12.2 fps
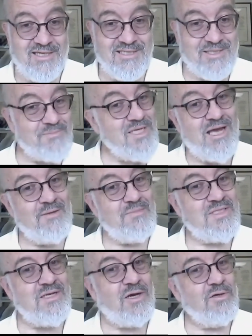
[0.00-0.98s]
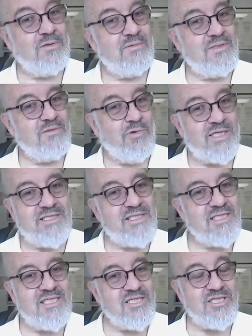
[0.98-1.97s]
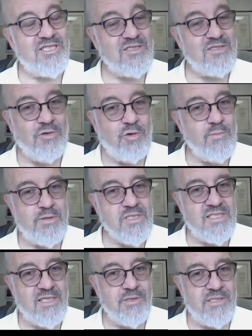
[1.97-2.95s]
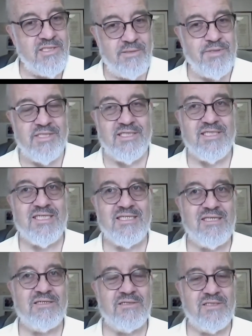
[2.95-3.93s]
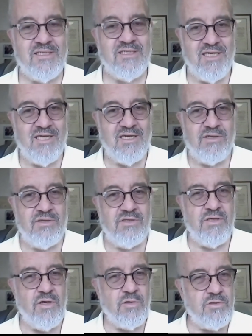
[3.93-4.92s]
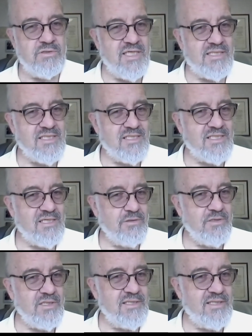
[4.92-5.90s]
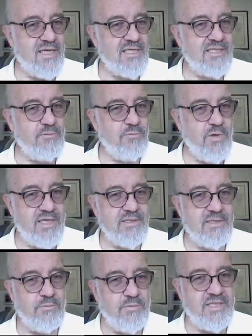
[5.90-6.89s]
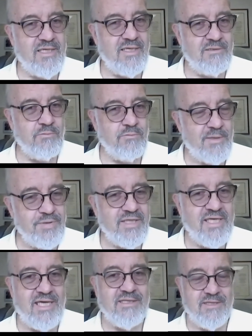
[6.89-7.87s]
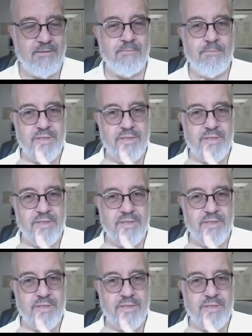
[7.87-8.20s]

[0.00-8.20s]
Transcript: Sometimes our right decisions are almost serendipitous, and there's no necessarily any way that we can replicate them.